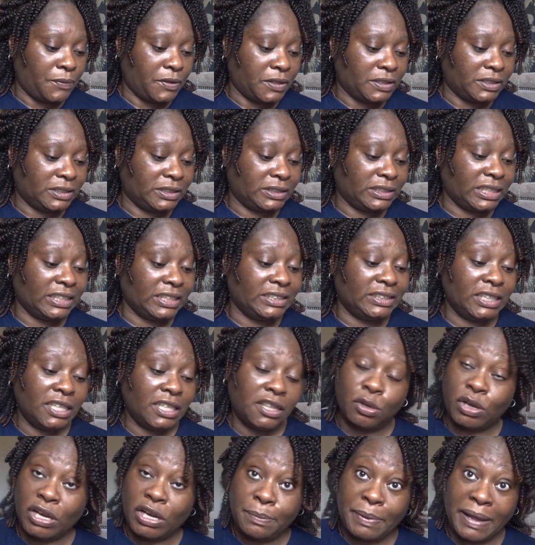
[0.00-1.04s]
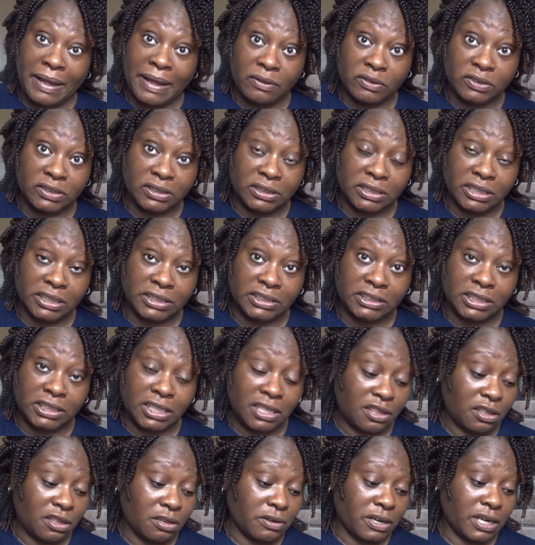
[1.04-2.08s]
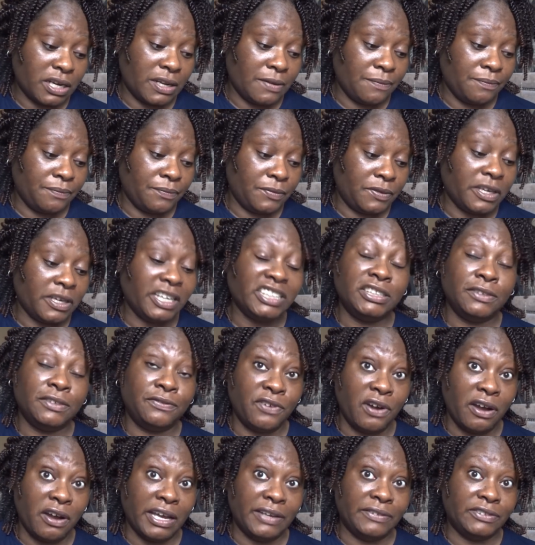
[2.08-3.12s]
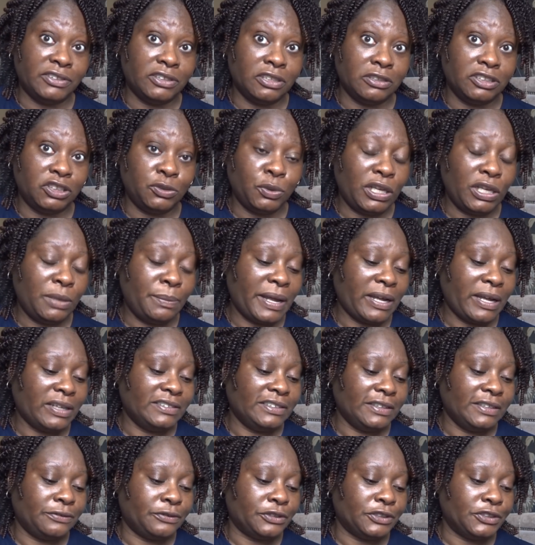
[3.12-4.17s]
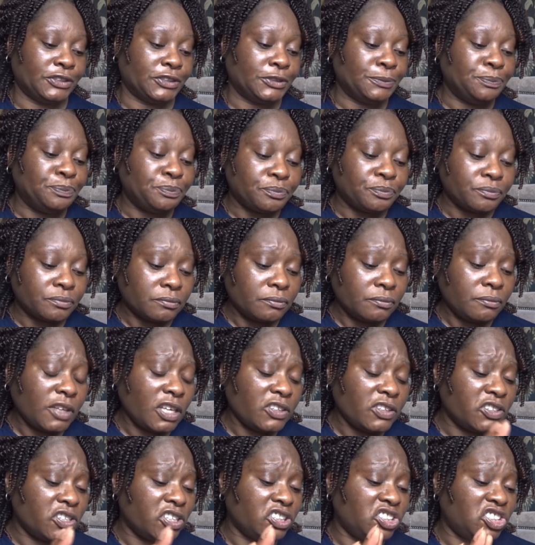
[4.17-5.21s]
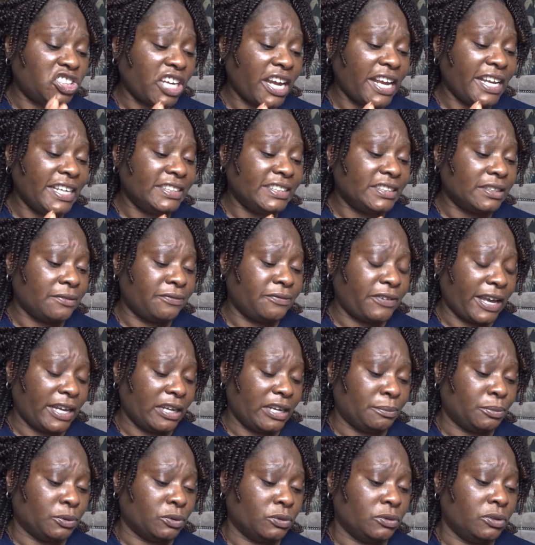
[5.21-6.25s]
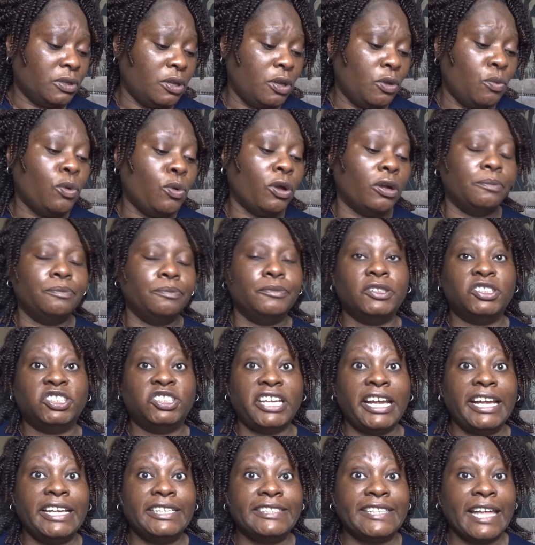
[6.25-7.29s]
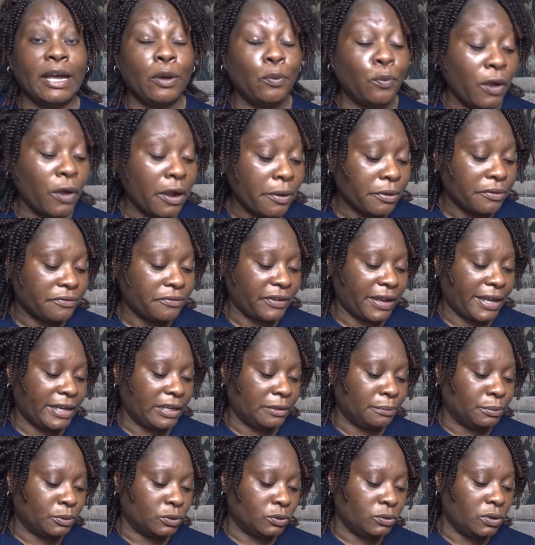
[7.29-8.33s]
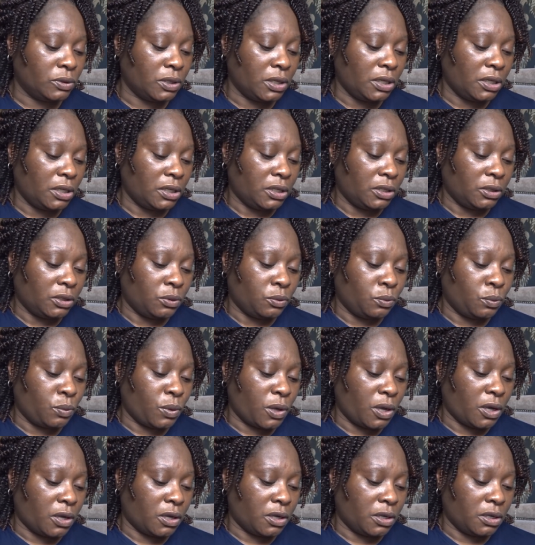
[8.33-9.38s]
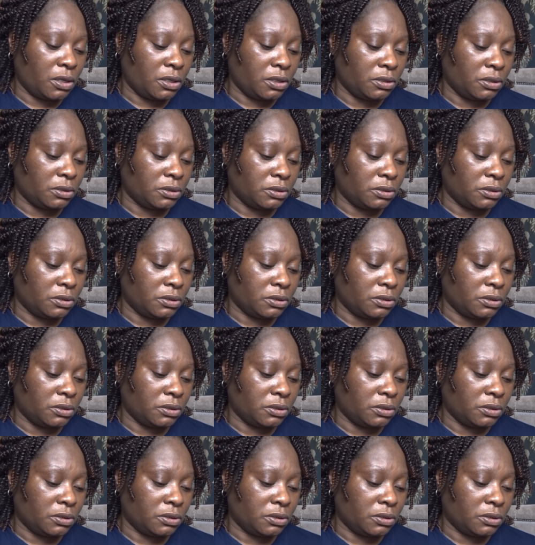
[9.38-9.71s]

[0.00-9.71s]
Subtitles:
£63.95, so it's £20 difference. So the shades available, well, the shades that were available were,